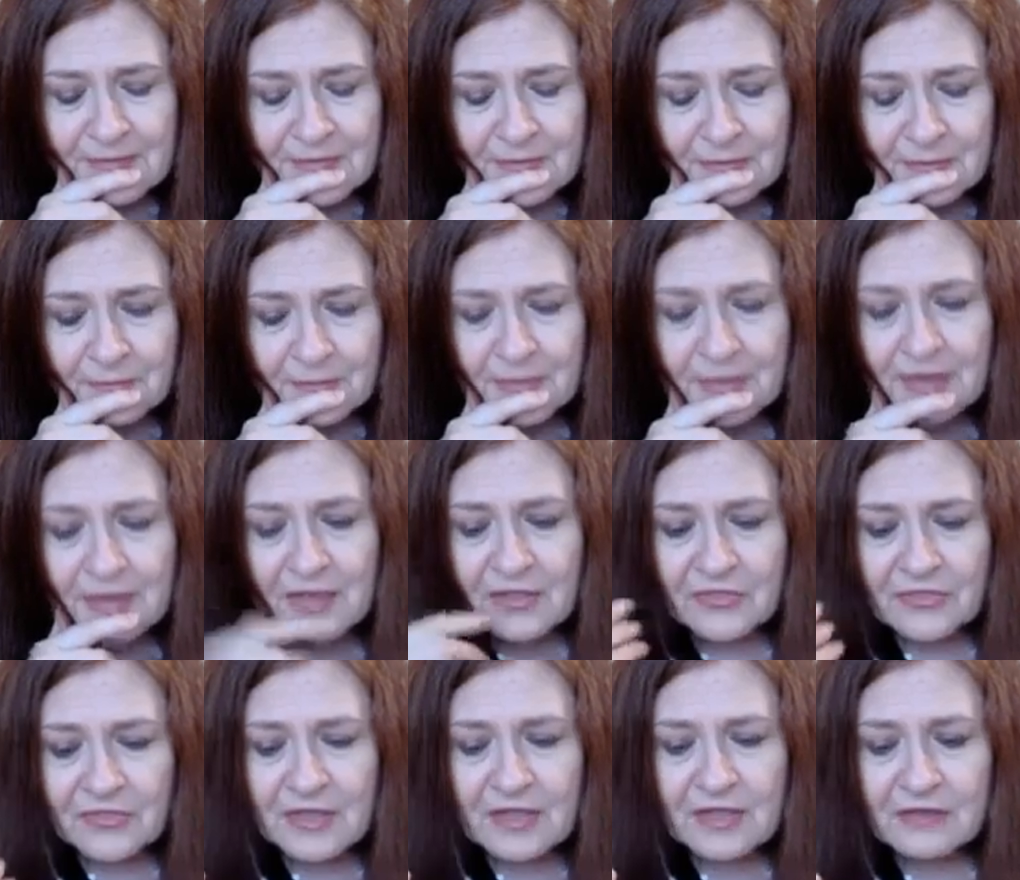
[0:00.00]
but I
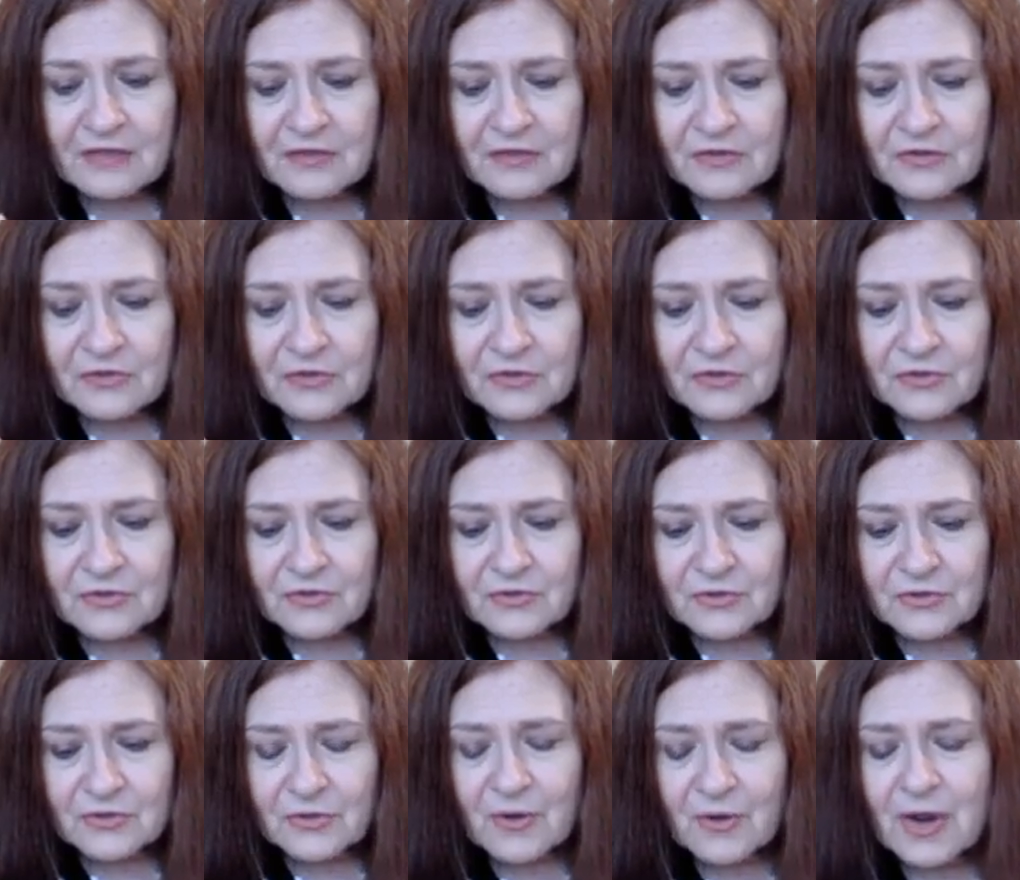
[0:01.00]
think,
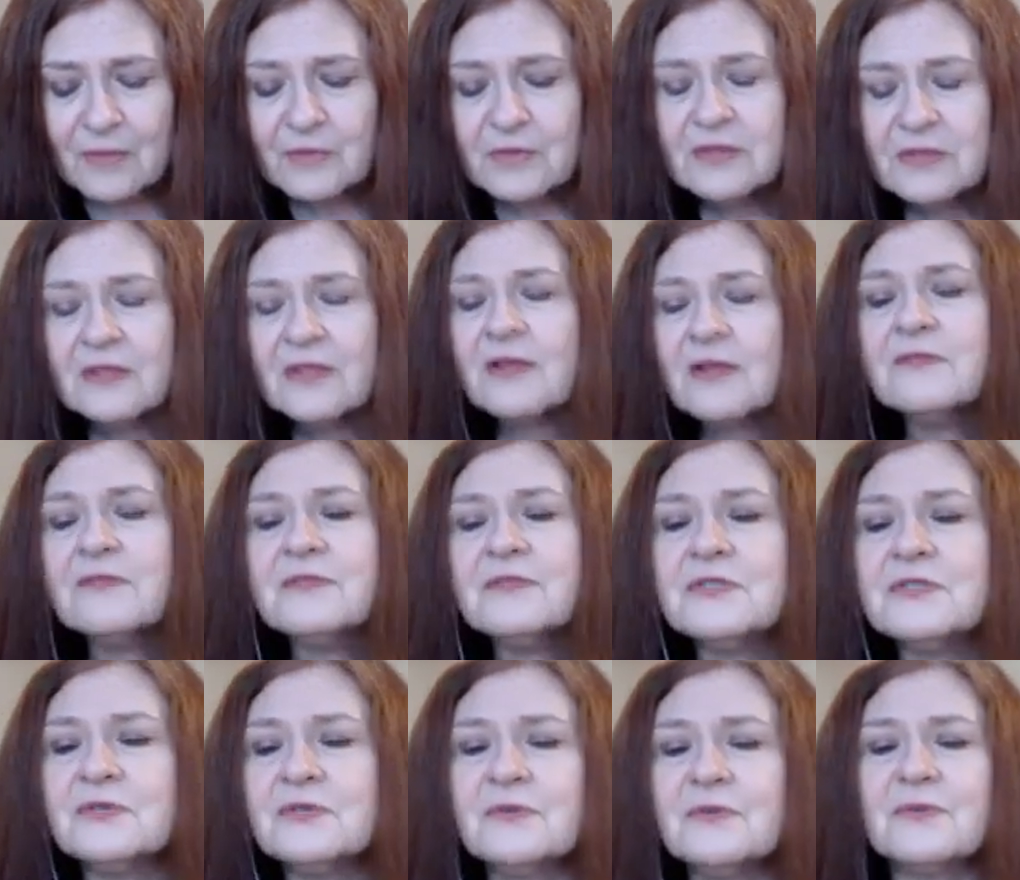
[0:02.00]
I would love
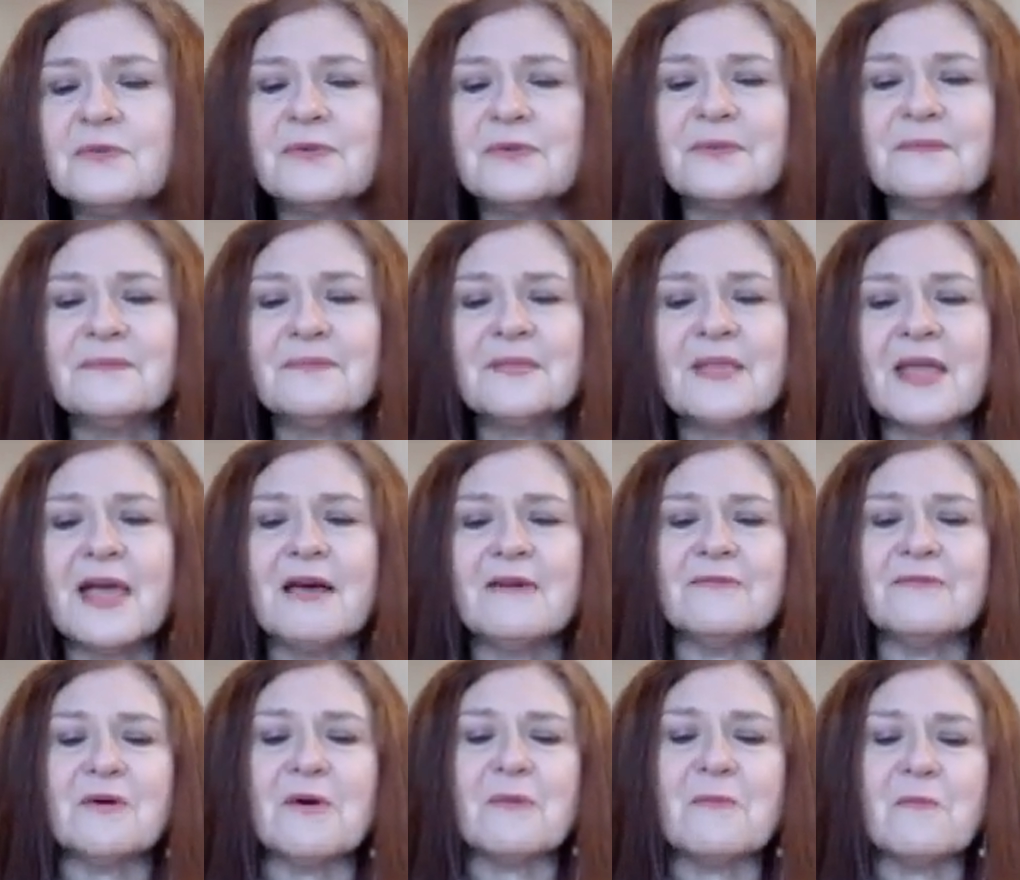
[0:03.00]
to have
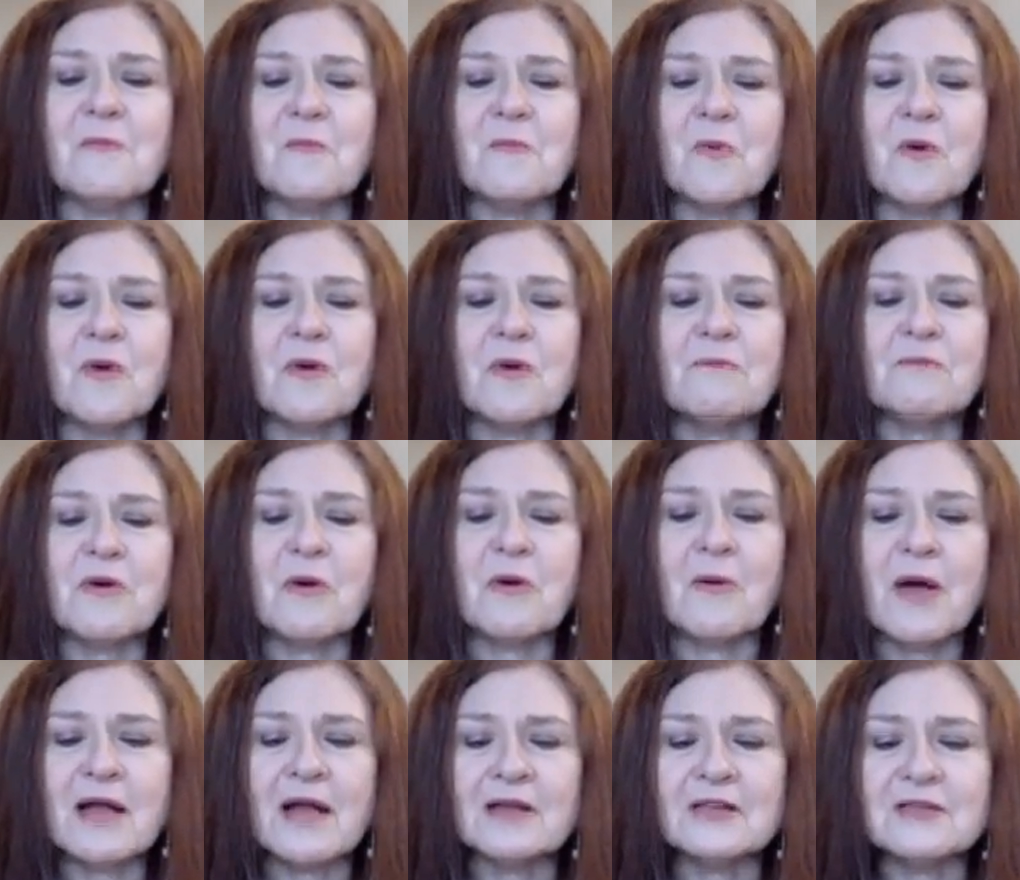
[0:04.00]
a more
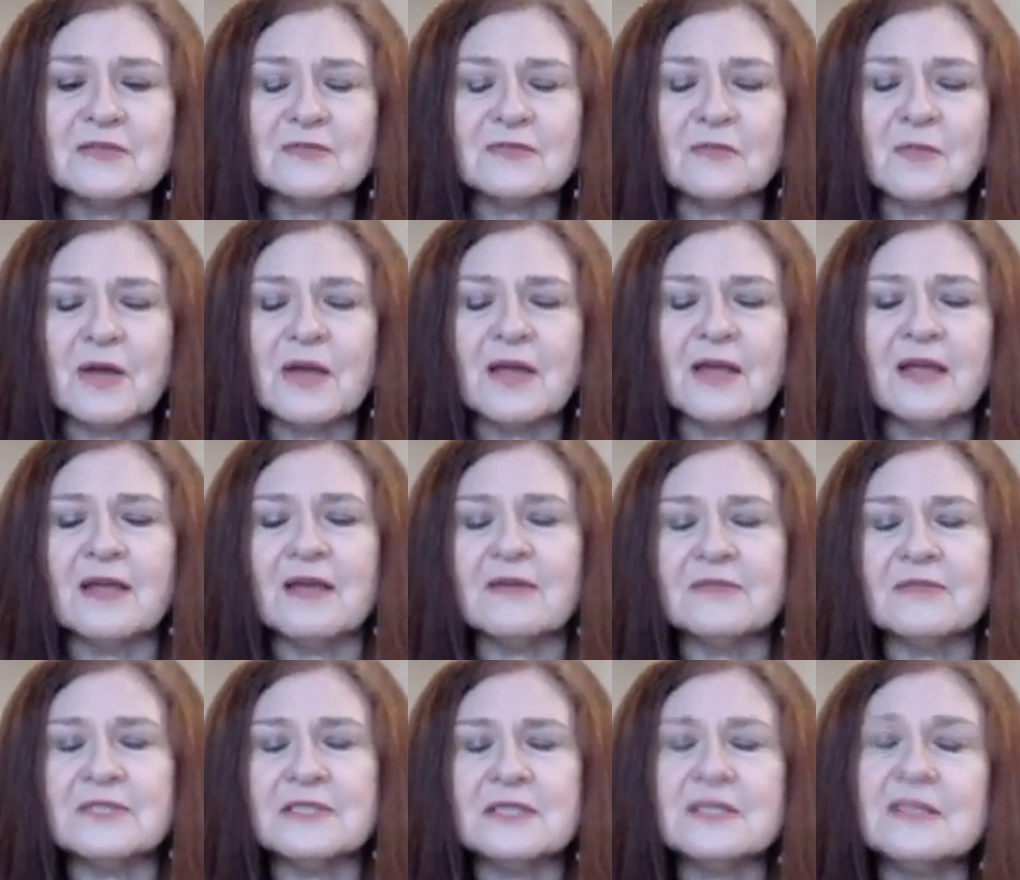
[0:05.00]
proactive way
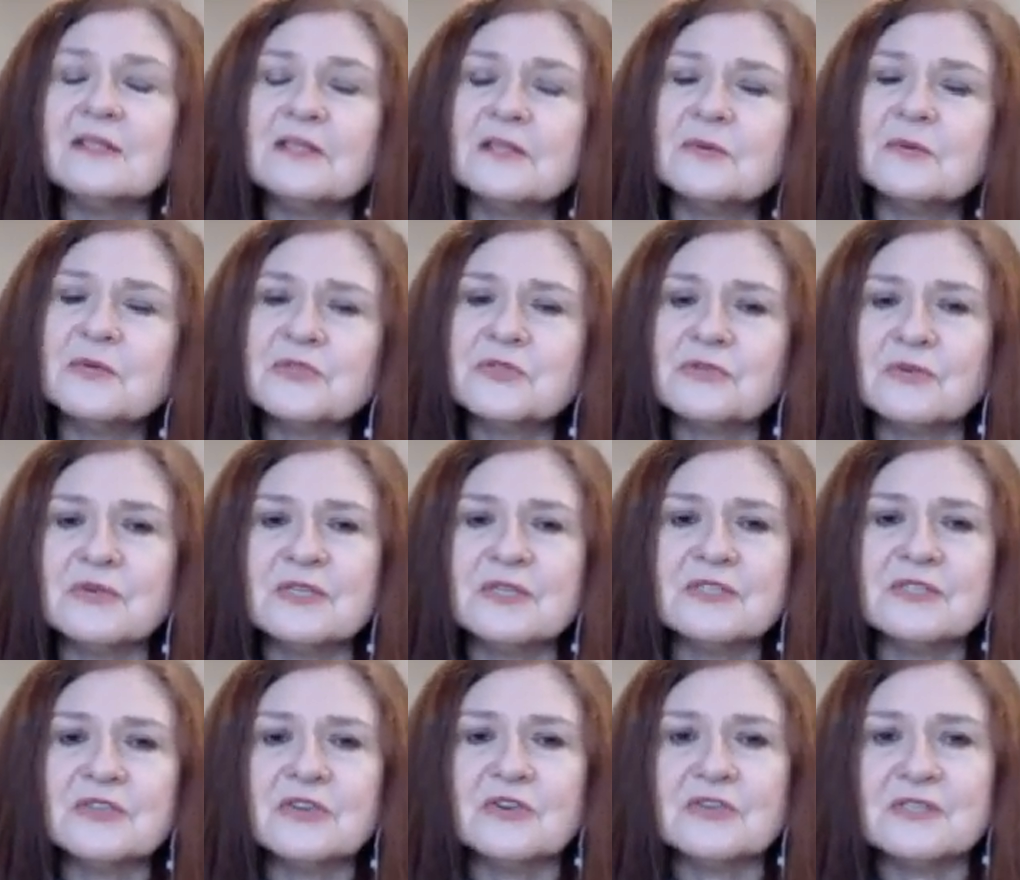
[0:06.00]
of dealing with
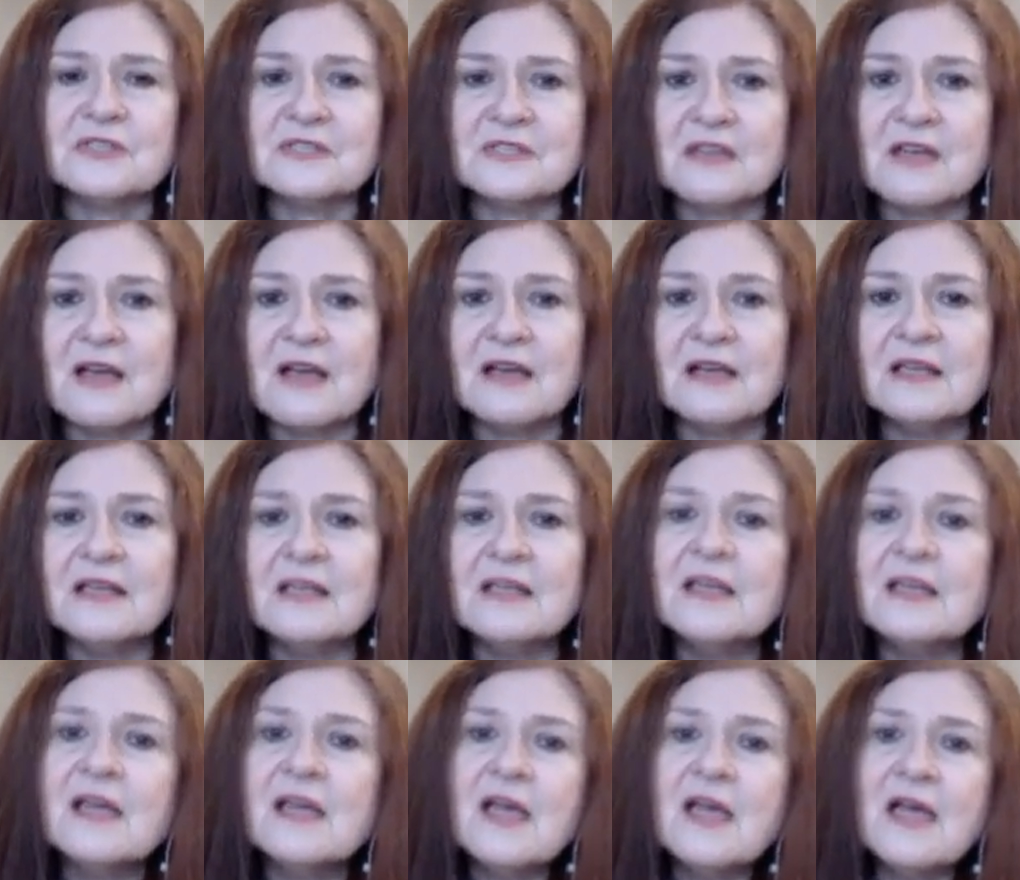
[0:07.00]
screens in our society,